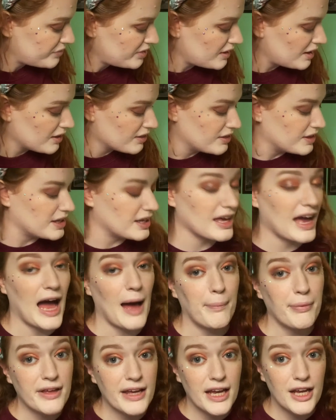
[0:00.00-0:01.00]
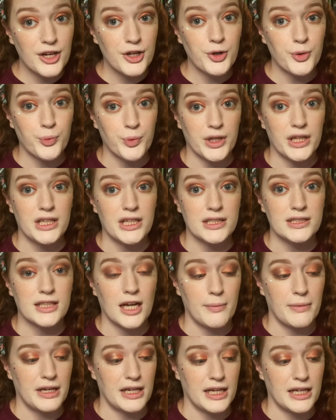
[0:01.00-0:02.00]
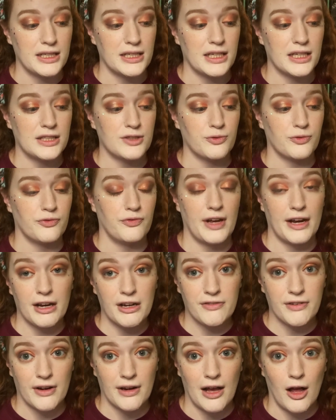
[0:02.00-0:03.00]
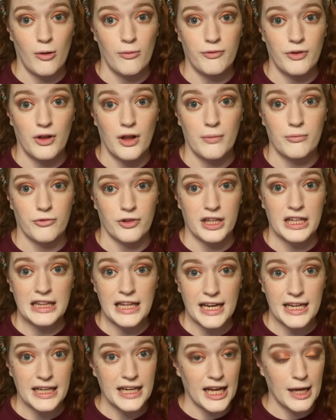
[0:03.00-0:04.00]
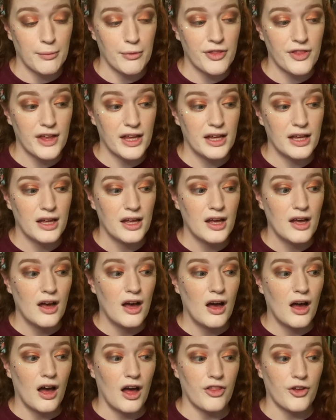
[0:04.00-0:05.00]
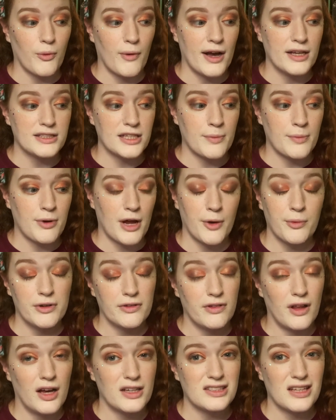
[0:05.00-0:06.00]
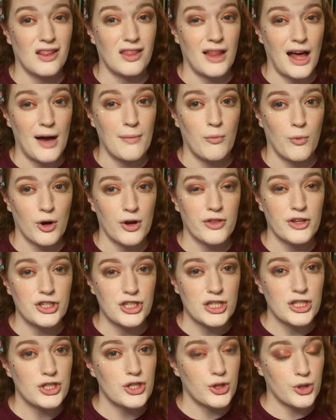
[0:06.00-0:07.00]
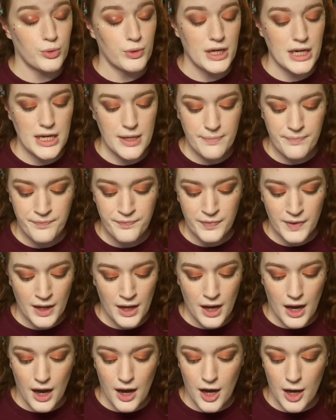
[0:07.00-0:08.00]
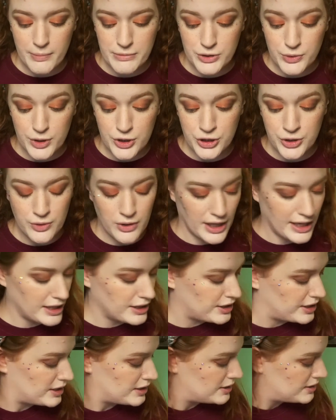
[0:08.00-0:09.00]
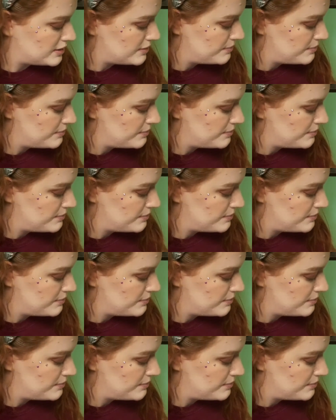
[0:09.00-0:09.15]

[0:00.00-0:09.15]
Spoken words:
The applicator really does come in handy. It's very, very helpful. I'm really glad it came with it. Otherwise I probably would have lost a lot more than just 3. So I do like this.